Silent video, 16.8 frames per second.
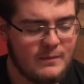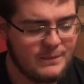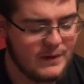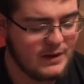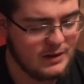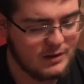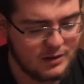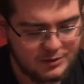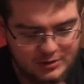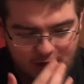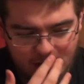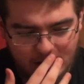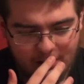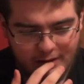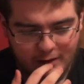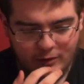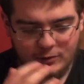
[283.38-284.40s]
And then all of a
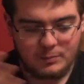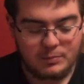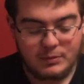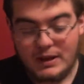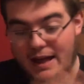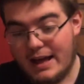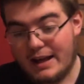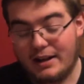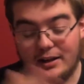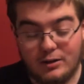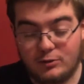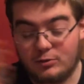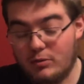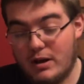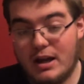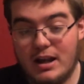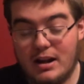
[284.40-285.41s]
sudden it goes black and it
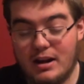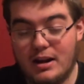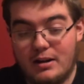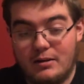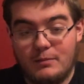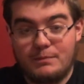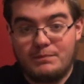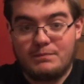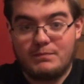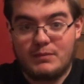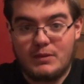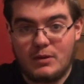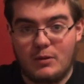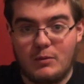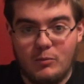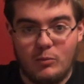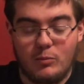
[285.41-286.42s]
goes red and then
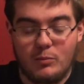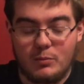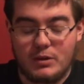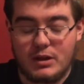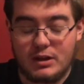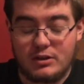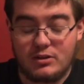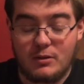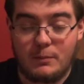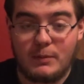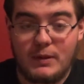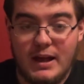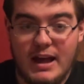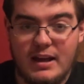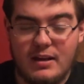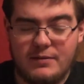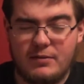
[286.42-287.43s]
cuts to
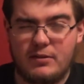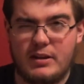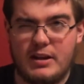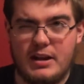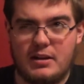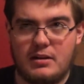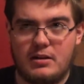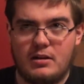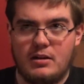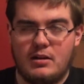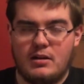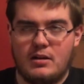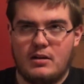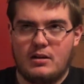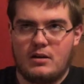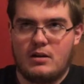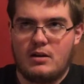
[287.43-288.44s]
black for like
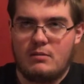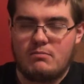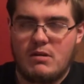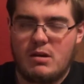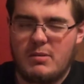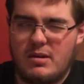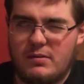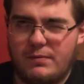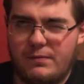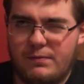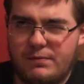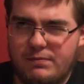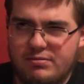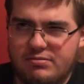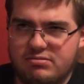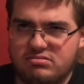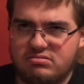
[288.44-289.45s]
maybe
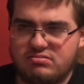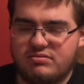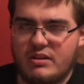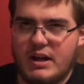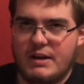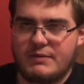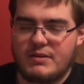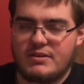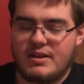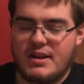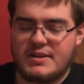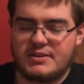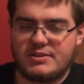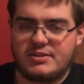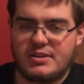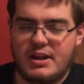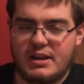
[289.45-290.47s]
5 to
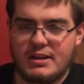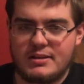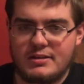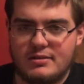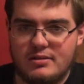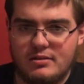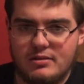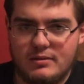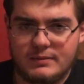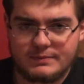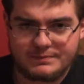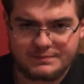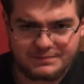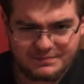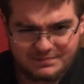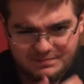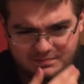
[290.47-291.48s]
10 seconds.
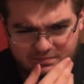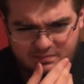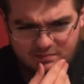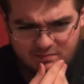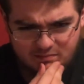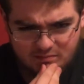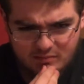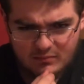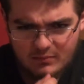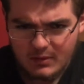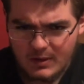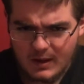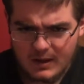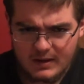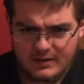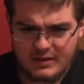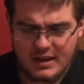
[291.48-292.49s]

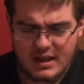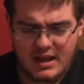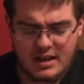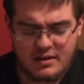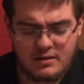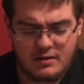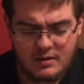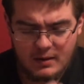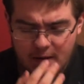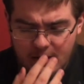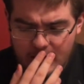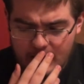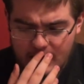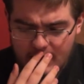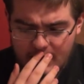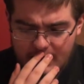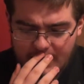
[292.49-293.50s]
Then
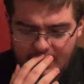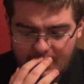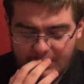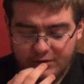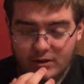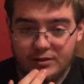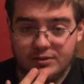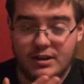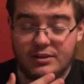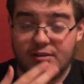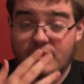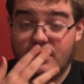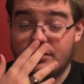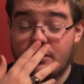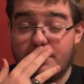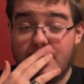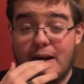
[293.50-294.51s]
they start testing
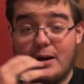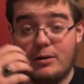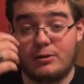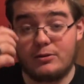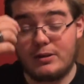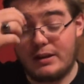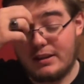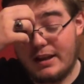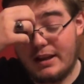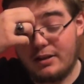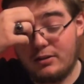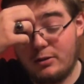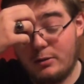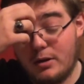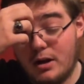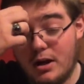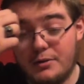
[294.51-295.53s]
out their powers. Like they can
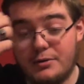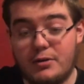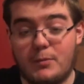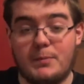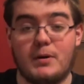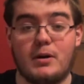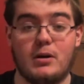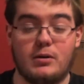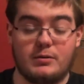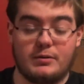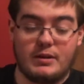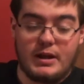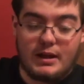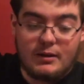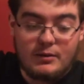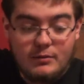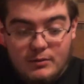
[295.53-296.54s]
do an under ball, and
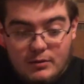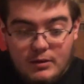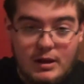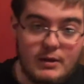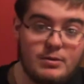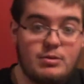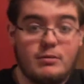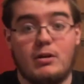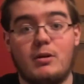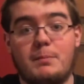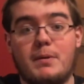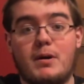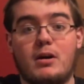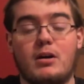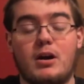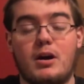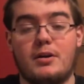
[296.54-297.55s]
they throw a
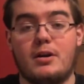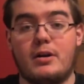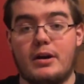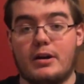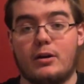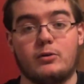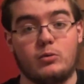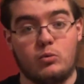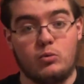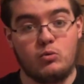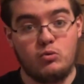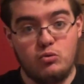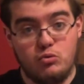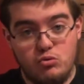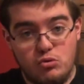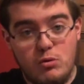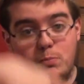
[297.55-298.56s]
ball under and it goes
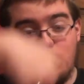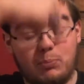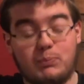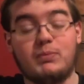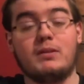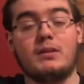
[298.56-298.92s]
whoop.